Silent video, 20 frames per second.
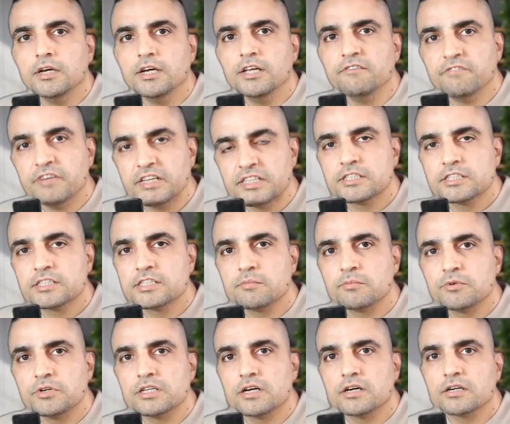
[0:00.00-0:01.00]
Investor
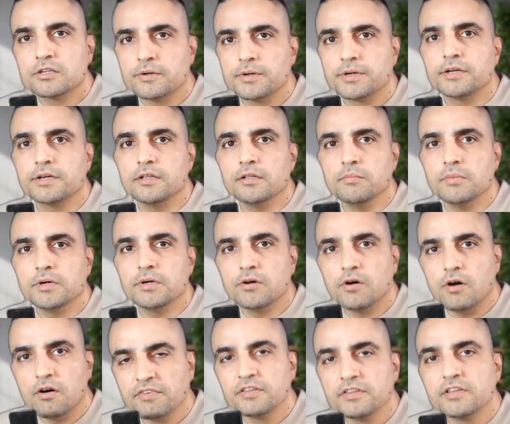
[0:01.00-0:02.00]
summaries are critical but
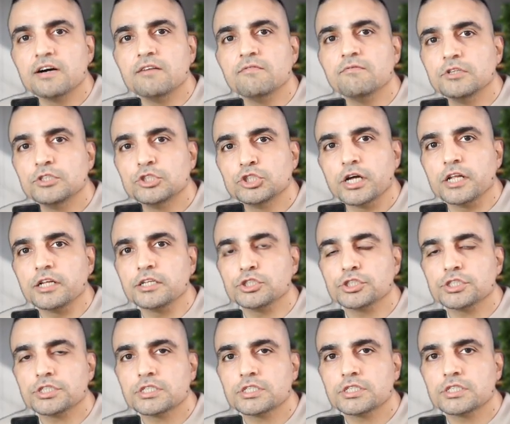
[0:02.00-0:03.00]
often come with
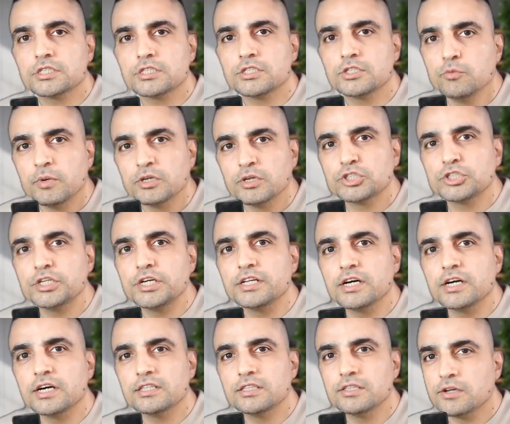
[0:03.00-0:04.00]
challenges: too much
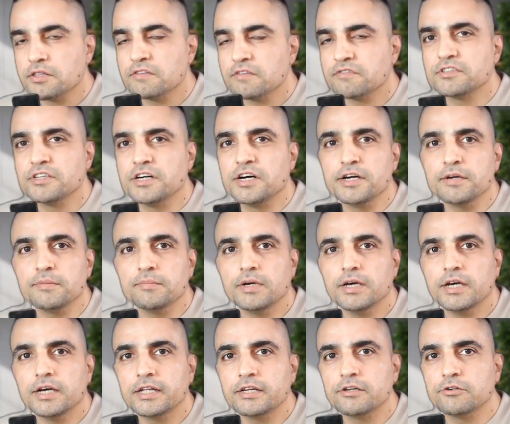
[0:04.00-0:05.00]
data, not enough time,
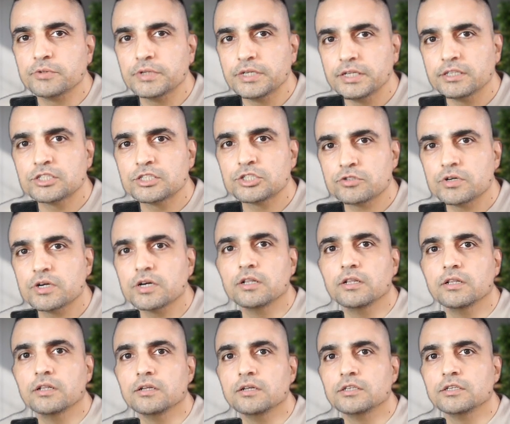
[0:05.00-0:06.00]
and real
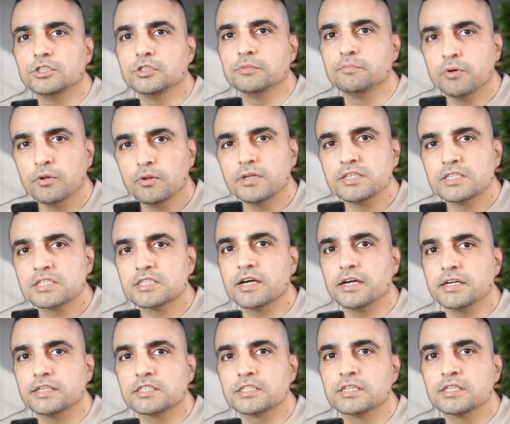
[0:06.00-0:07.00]
struggle to pull
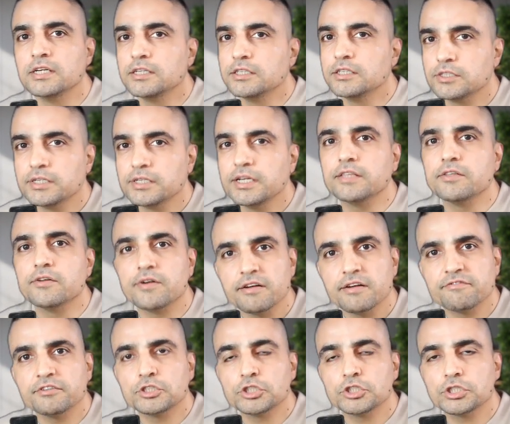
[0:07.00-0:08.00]
insights together
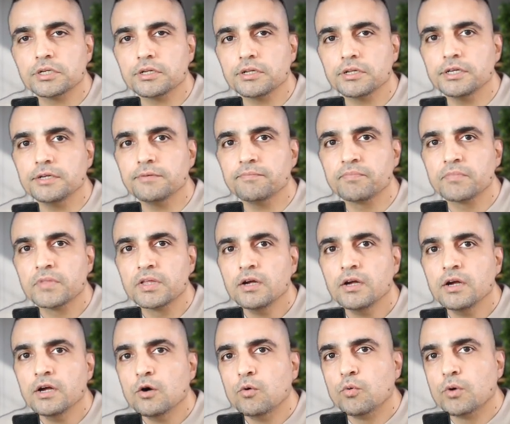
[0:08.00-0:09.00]
efficiently.
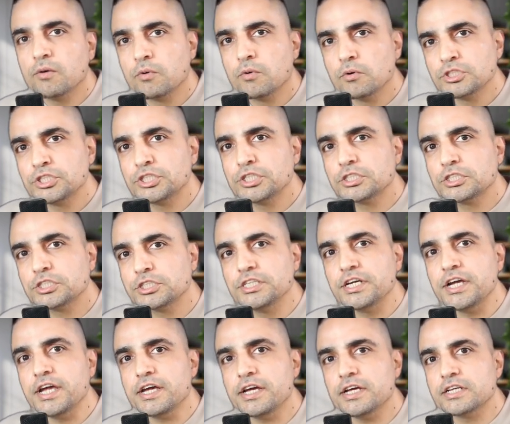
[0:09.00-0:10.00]
What I want to share
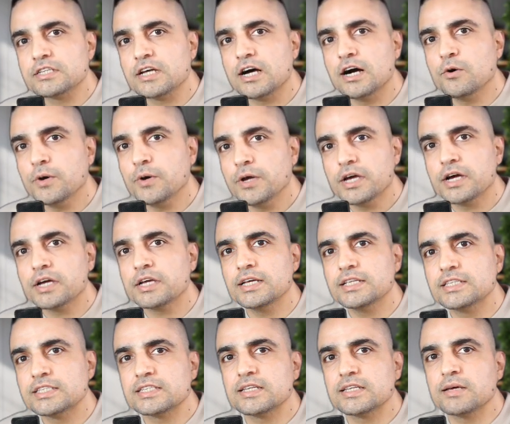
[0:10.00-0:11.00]
today is how AI
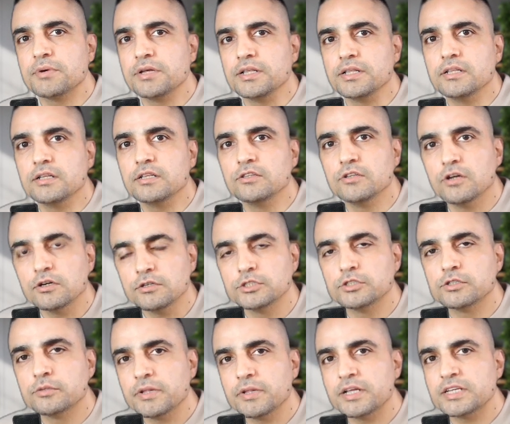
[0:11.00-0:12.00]
can step in, not to
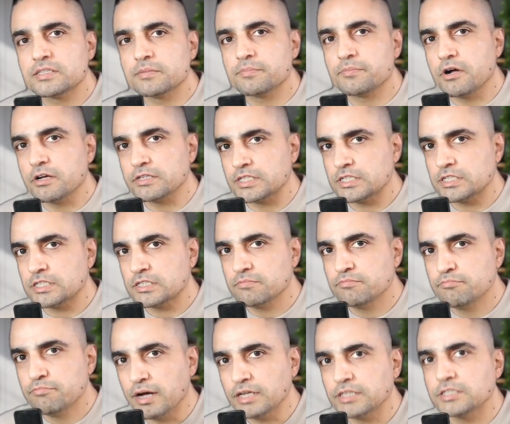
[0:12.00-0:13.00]
replace the process,
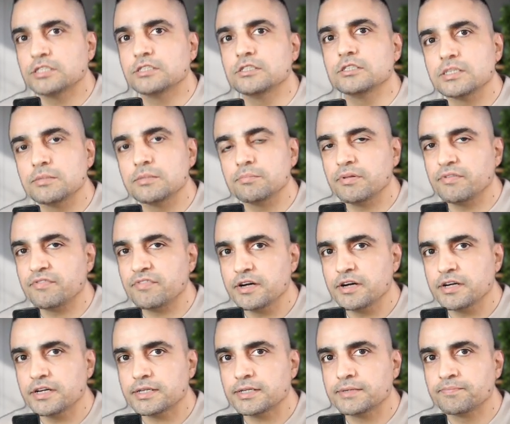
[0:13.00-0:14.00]
but to
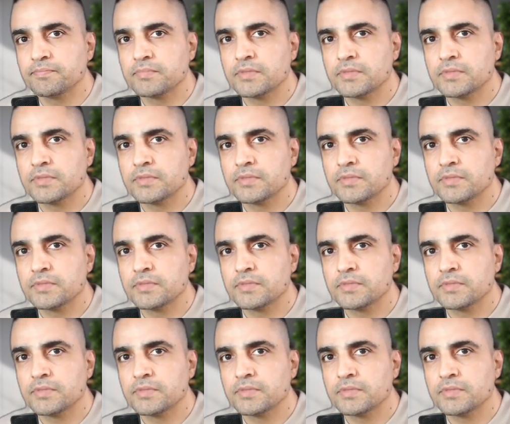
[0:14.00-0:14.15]
simplify it.